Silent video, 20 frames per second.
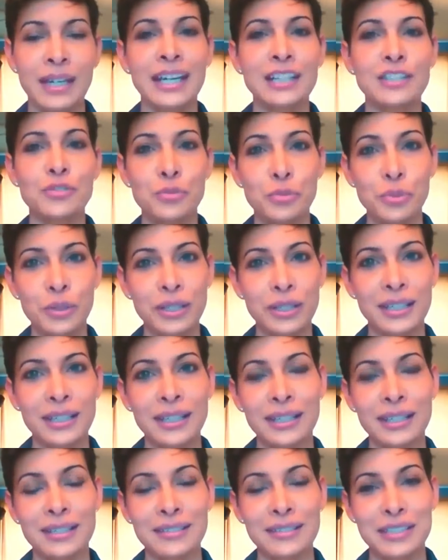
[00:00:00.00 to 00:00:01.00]
It's
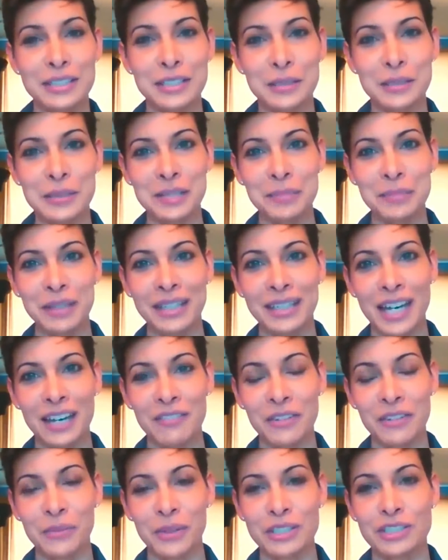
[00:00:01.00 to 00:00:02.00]
really, this could be something
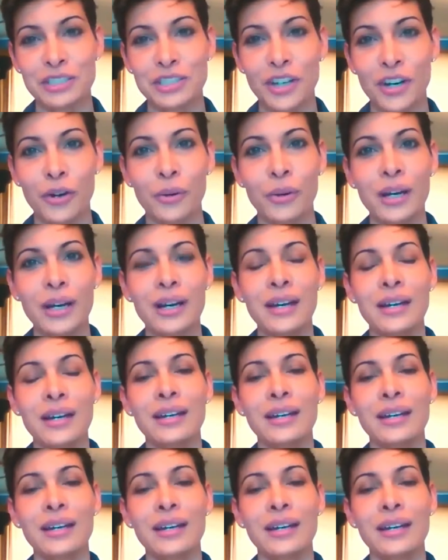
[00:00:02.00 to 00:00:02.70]
Kevin wants to know,